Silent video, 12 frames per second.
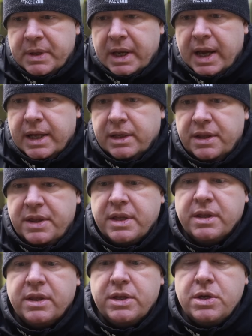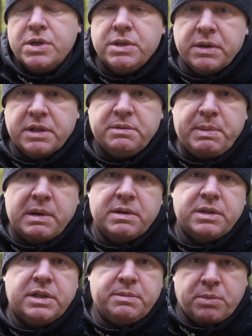And I think that the user
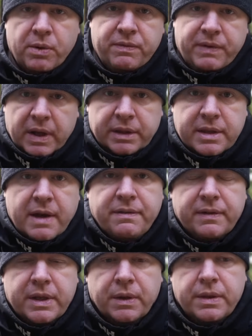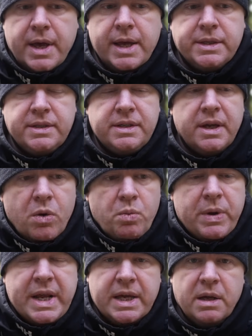experience is more fun, definitely on this.
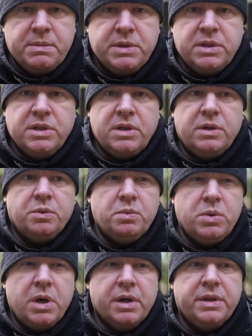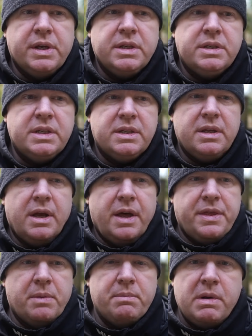When it comes to certain work things, I
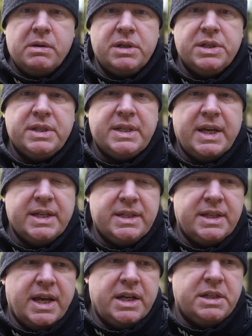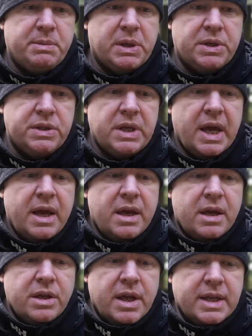think mirrorless takes the edge because
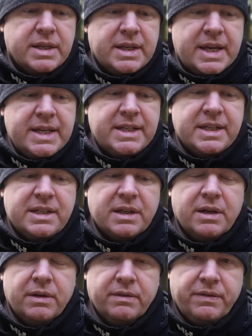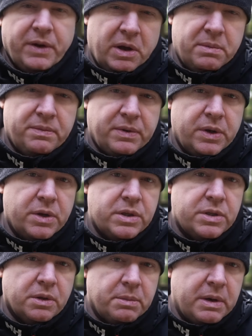it's easier to confirm
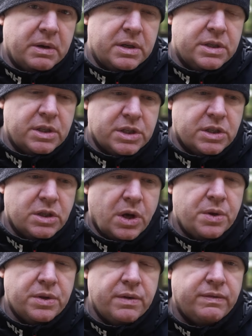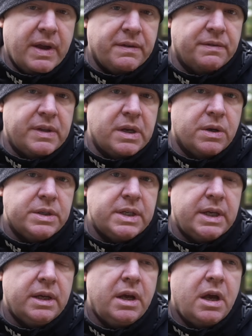focus on mirrorless, to just know that you've definitely got
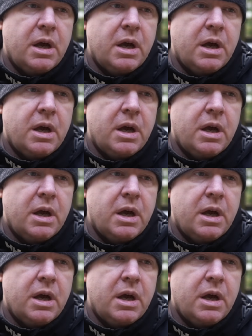it.